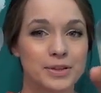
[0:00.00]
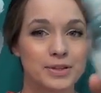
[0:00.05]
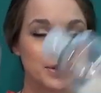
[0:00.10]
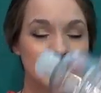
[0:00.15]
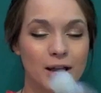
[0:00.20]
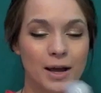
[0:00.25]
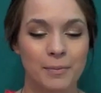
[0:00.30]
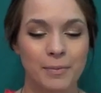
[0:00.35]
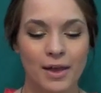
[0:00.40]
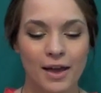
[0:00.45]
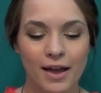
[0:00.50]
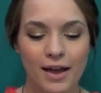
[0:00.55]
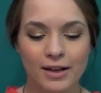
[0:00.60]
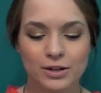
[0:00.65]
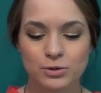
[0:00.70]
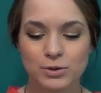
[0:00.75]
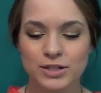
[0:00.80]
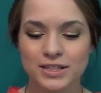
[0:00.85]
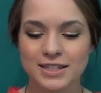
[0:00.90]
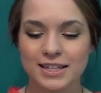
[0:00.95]
So yeah,
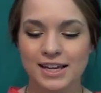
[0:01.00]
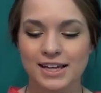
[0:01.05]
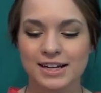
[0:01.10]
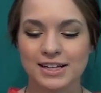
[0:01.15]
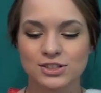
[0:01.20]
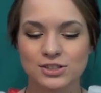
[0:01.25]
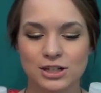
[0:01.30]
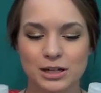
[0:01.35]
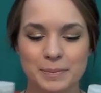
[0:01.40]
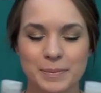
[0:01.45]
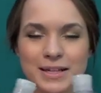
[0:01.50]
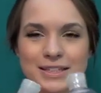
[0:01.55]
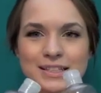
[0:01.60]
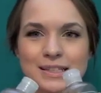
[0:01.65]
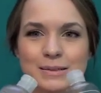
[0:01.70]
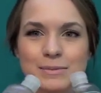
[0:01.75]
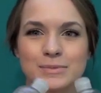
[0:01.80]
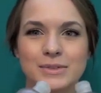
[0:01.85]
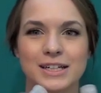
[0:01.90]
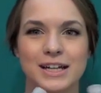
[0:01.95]
towards the end I started
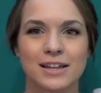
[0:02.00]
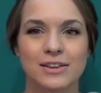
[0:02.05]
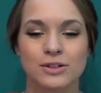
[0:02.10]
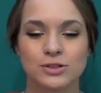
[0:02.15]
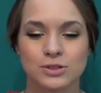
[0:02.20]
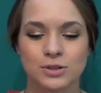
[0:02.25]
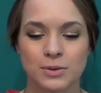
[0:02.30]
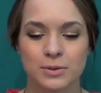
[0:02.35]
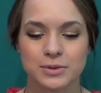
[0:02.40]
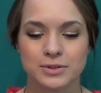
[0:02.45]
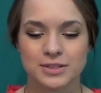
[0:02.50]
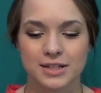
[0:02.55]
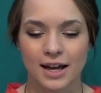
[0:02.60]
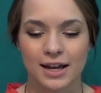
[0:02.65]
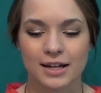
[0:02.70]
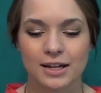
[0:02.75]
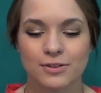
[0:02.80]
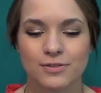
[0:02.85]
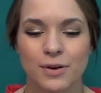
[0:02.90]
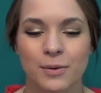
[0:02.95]
mixing them together, so it was
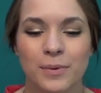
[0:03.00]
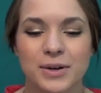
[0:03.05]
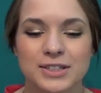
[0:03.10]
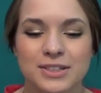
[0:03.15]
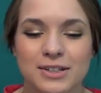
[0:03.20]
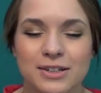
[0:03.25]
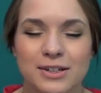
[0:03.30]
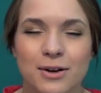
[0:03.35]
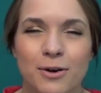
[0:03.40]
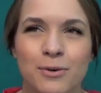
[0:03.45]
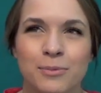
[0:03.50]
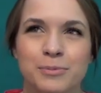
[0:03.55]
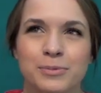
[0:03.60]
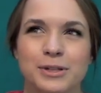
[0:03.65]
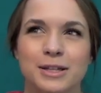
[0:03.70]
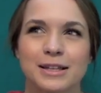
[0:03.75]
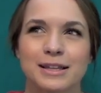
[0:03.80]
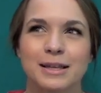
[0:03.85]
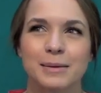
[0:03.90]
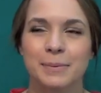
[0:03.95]
kind of, it wasn't
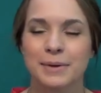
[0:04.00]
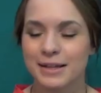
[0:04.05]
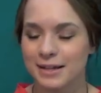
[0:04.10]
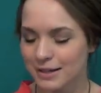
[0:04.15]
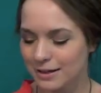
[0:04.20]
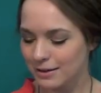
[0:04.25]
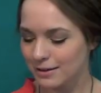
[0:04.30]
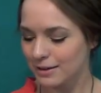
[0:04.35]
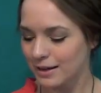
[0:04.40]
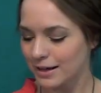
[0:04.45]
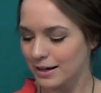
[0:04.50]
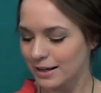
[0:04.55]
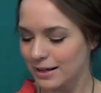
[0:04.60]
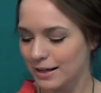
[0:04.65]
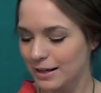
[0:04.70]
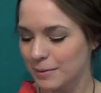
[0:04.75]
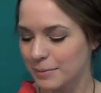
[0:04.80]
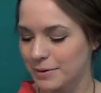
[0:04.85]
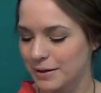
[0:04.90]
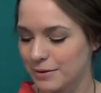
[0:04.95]
completely pina
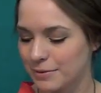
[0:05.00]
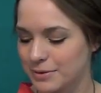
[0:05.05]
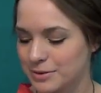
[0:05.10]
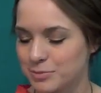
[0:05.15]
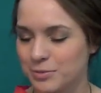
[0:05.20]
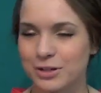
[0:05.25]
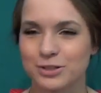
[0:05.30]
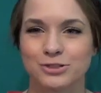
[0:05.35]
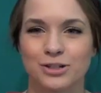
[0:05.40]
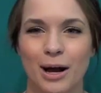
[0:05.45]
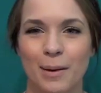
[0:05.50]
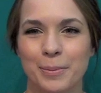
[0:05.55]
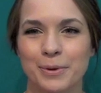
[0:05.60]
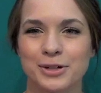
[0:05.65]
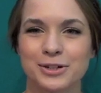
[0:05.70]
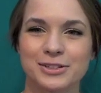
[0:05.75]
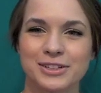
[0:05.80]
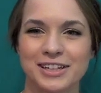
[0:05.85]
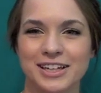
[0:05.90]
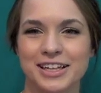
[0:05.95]
colada-y, but it was more
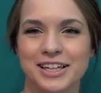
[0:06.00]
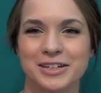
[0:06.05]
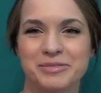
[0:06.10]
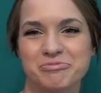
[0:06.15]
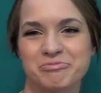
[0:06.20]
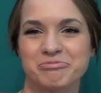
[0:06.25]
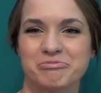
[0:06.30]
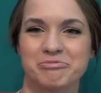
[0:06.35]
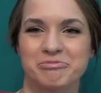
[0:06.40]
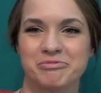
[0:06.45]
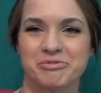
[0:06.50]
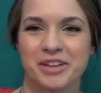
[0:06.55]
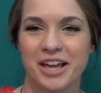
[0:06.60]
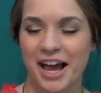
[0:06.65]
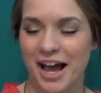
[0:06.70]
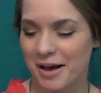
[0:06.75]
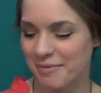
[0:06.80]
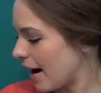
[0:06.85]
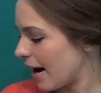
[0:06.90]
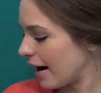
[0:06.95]
tropical-y. Yeah.